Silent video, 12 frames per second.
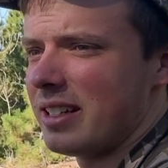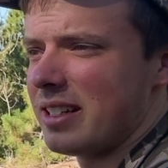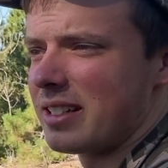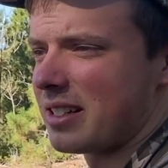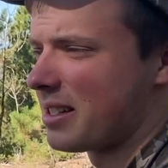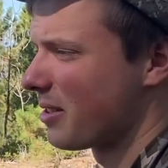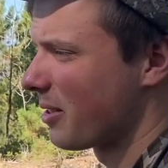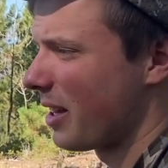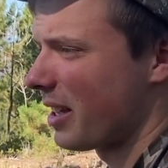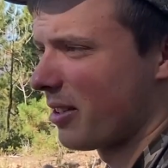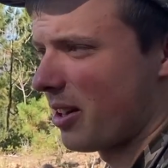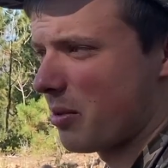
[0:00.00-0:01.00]
Doesn't look like
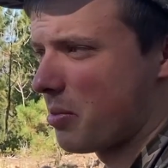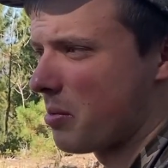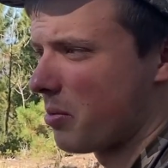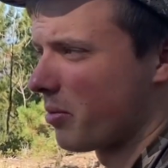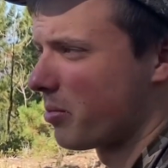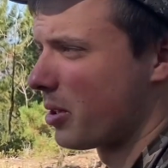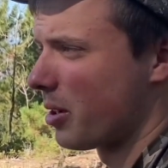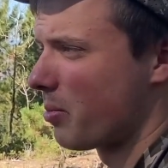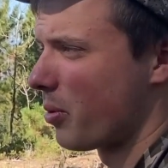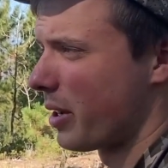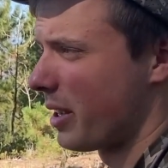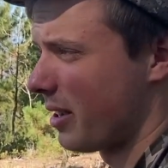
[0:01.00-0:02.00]
a lot of people have been
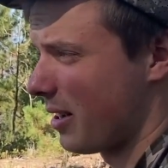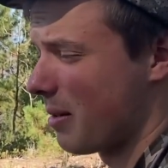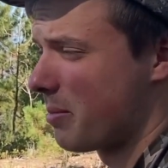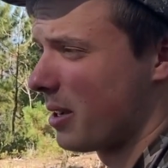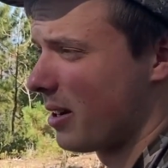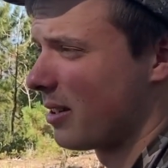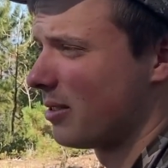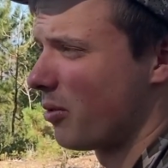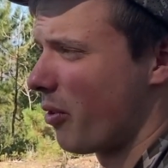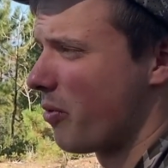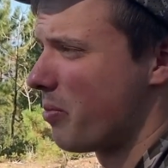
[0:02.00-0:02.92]
up here where we've